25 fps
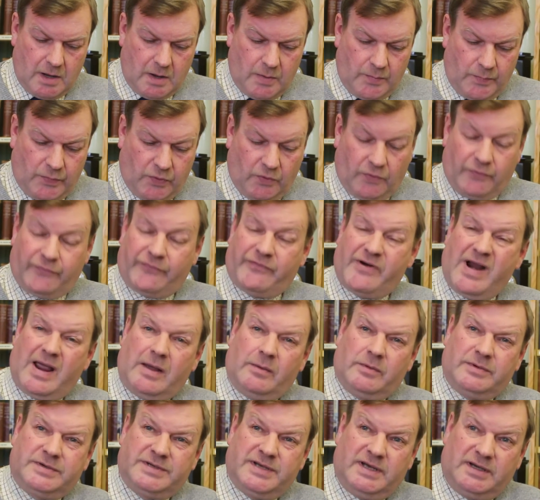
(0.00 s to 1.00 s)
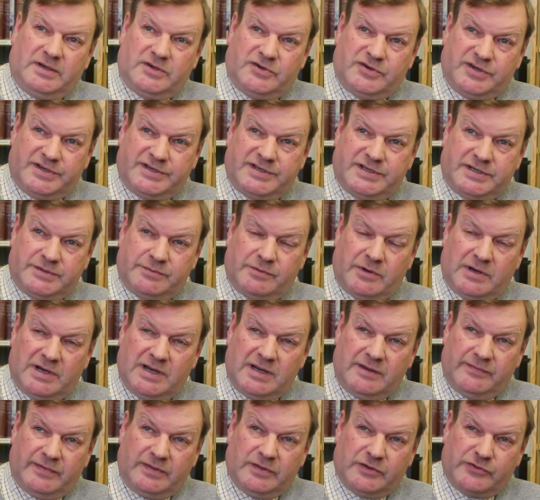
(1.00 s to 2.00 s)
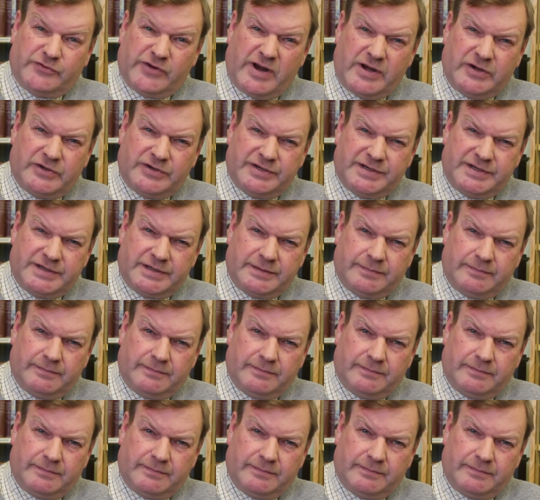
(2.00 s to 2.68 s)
Poor Frank was hit just as we were leaving the trenches.